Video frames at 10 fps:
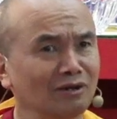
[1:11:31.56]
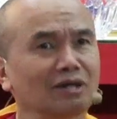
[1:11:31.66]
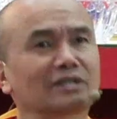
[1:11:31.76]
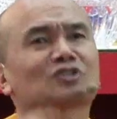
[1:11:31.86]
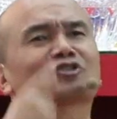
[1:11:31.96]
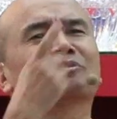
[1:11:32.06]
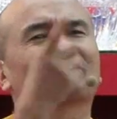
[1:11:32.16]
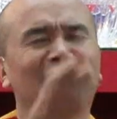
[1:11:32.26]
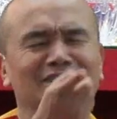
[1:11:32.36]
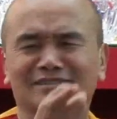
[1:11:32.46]
Okay, Tomar
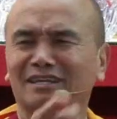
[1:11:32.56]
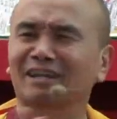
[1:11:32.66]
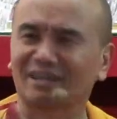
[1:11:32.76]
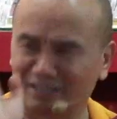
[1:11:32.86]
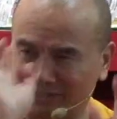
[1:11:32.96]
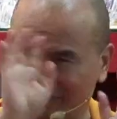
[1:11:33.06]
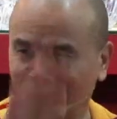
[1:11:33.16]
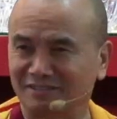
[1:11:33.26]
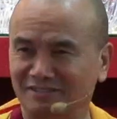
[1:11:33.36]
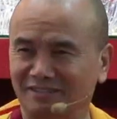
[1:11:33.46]
asked, then I can give the
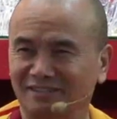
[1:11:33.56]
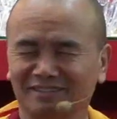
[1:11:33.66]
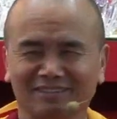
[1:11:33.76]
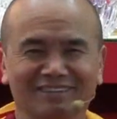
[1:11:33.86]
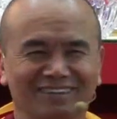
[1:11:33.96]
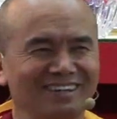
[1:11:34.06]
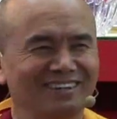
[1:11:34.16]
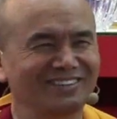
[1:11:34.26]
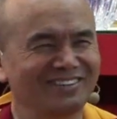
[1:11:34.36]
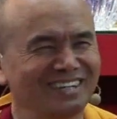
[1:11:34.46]
answer.
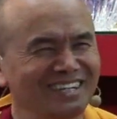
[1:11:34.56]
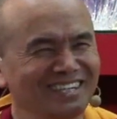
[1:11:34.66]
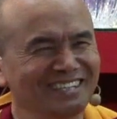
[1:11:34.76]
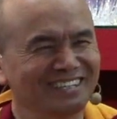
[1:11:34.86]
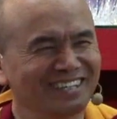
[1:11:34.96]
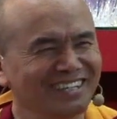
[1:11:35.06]
Right?